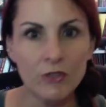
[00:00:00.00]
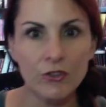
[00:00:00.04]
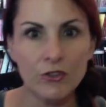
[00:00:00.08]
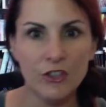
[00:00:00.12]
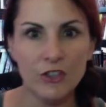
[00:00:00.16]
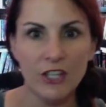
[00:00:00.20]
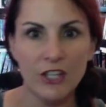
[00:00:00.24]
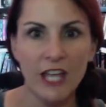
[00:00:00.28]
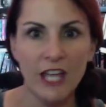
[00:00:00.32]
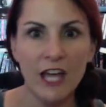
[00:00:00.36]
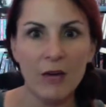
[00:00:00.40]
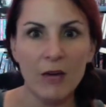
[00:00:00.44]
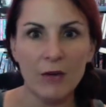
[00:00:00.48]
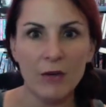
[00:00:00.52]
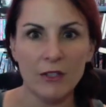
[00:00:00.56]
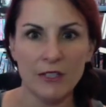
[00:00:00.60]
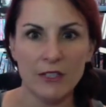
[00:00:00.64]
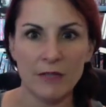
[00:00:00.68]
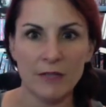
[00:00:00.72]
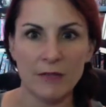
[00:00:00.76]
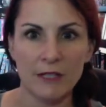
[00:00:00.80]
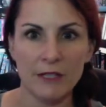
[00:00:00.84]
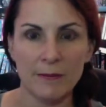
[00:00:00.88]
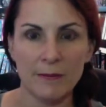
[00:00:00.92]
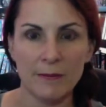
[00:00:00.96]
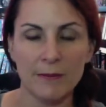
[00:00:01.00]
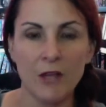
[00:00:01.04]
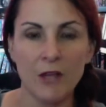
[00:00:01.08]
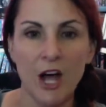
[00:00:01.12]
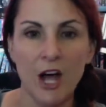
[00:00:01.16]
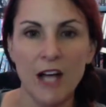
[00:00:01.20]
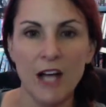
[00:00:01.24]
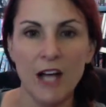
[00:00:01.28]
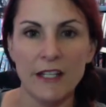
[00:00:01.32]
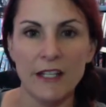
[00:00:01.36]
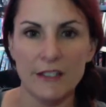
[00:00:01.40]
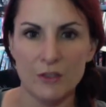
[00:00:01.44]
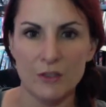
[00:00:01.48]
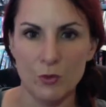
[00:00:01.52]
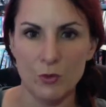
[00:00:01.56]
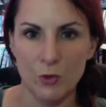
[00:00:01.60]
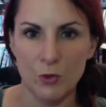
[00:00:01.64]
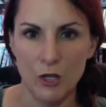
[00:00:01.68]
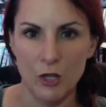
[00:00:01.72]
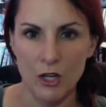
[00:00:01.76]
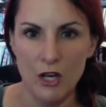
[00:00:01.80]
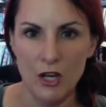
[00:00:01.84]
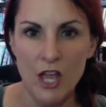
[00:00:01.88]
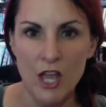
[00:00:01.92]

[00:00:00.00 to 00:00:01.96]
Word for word: forget what some of the plots were,